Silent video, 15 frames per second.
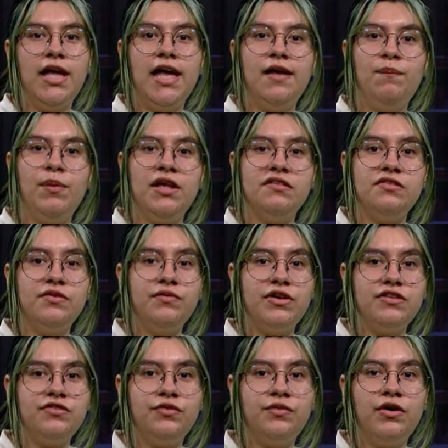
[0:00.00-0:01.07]
a pizza
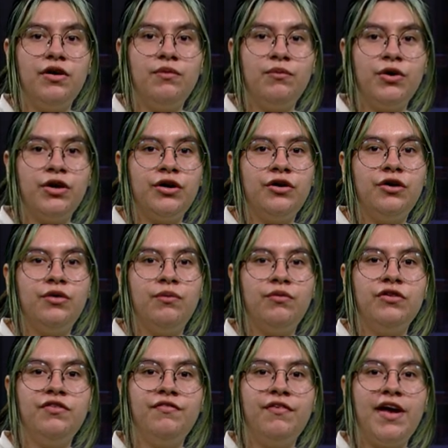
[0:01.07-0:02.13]
restaurant worker
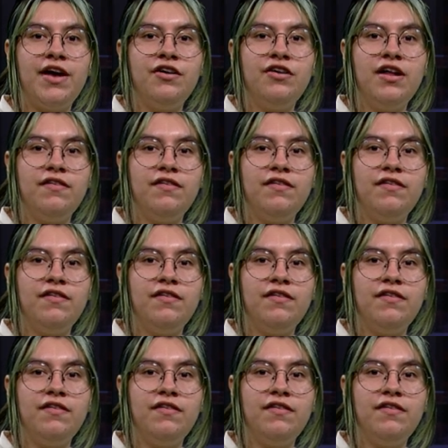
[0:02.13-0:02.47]
was fired